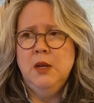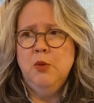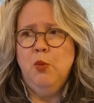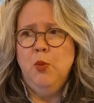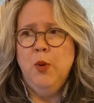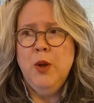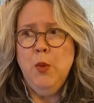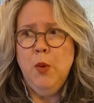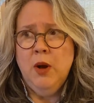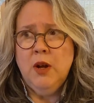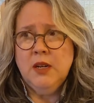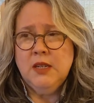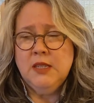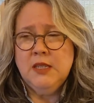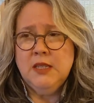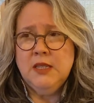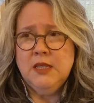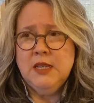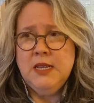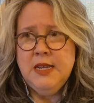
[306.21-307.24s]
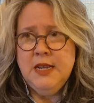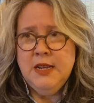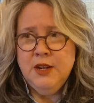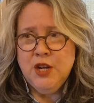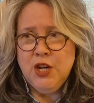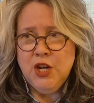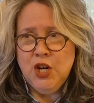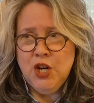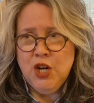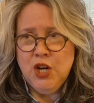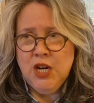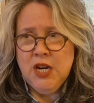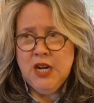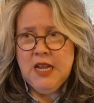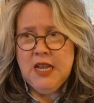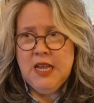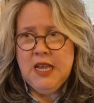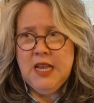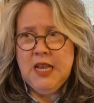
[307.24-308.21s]
We walked in here
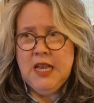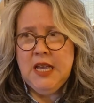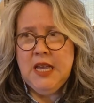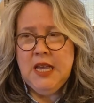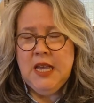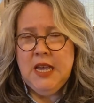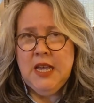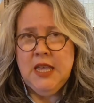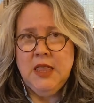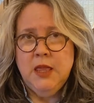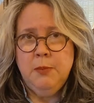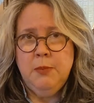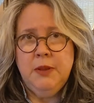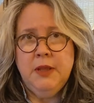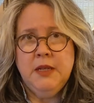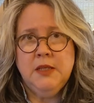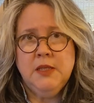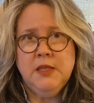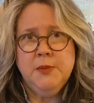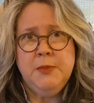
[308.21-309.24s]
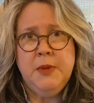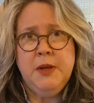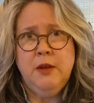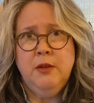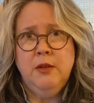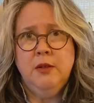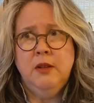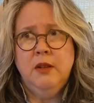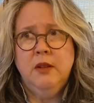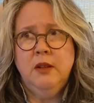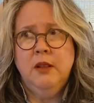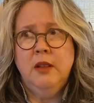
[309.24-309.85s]
and the place smelled